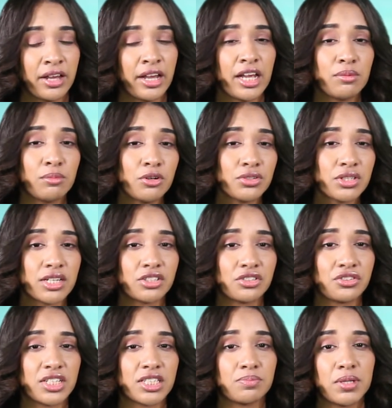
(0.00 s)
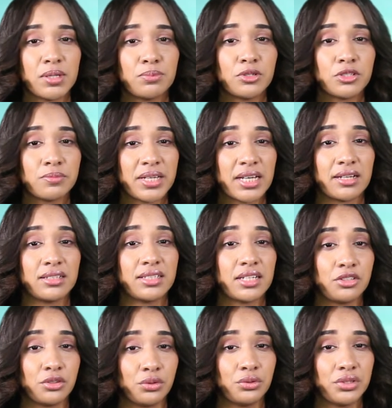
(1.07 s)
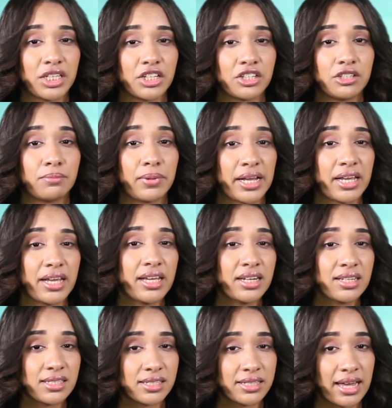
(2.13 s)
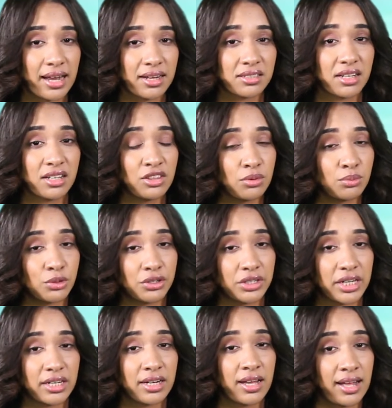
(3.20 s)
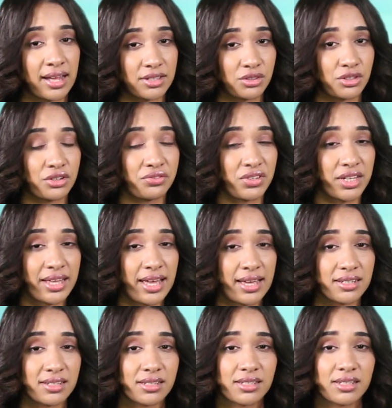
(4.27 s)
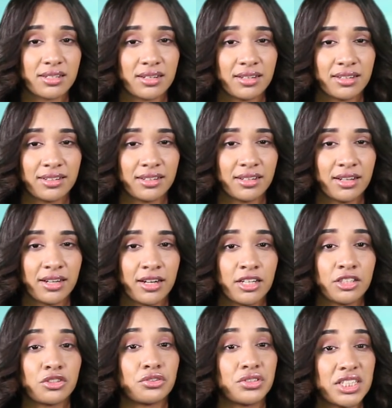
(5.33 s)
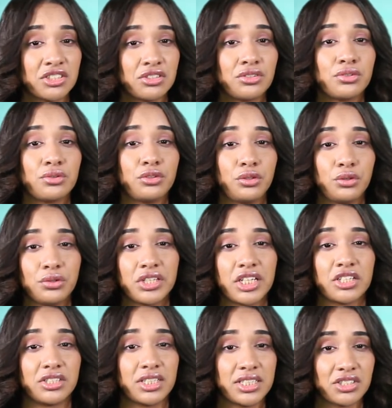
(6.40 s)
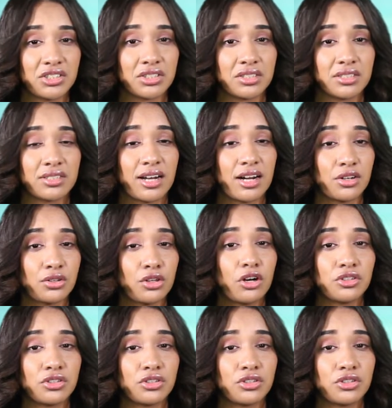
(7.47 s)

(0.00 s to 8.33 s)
In most countries, people begin the new year by eating snacks in the morning and serving guests. Traditional New Year dishes are thought